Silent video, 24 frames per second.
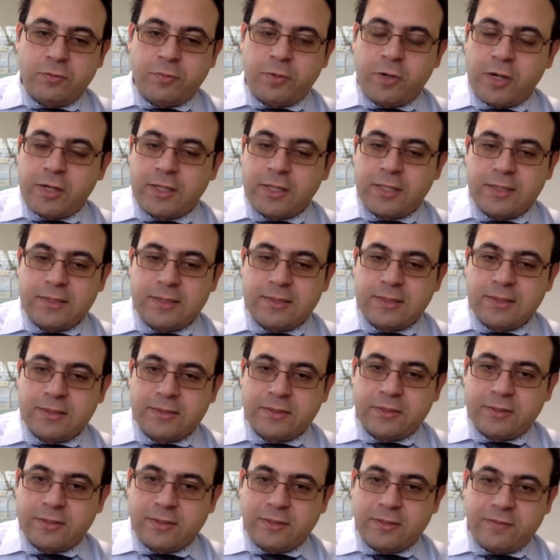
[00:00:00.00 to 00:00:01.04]
Parkinson's
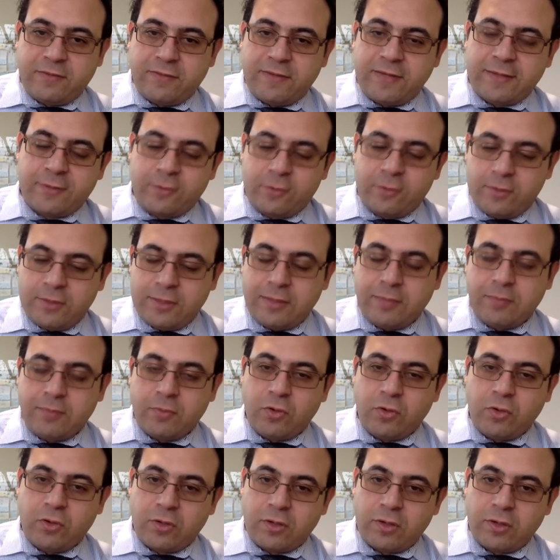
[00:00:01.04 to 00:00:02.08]
doesn't affect only
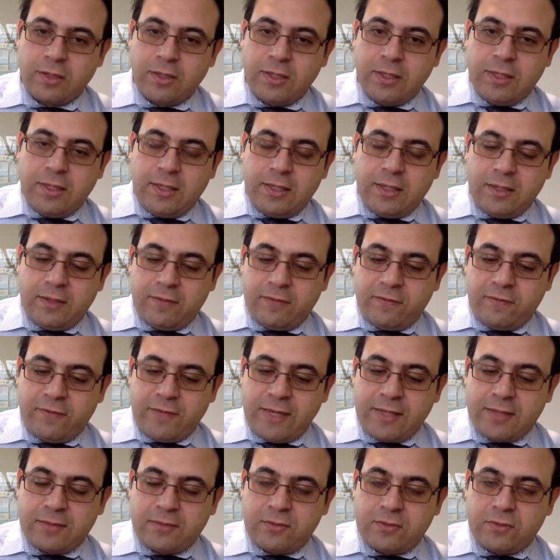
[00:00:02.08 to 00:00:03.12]
motor; it
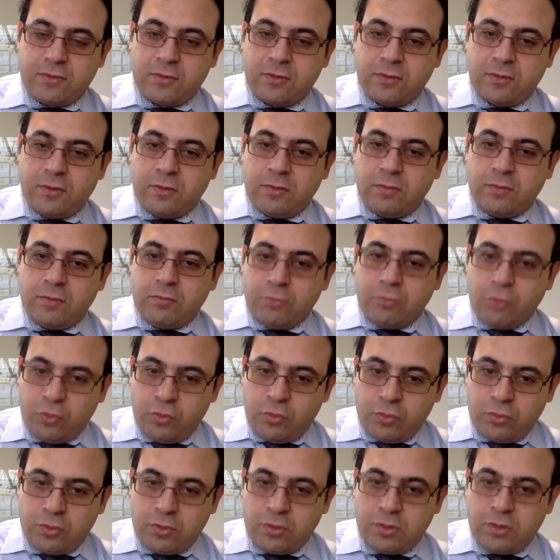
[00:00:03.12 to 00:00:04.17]
affects
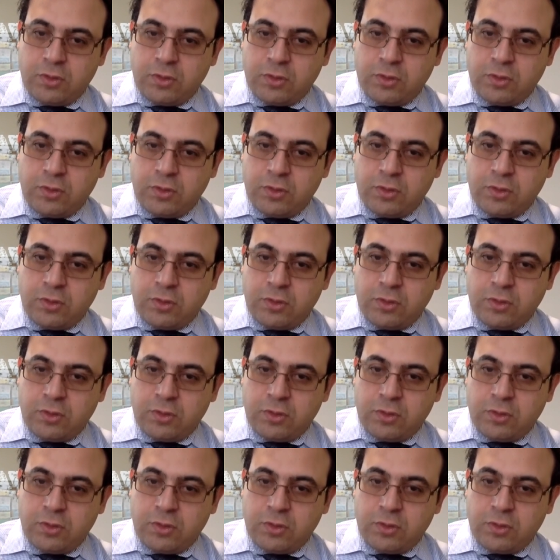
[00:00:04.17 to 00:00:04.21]
mood,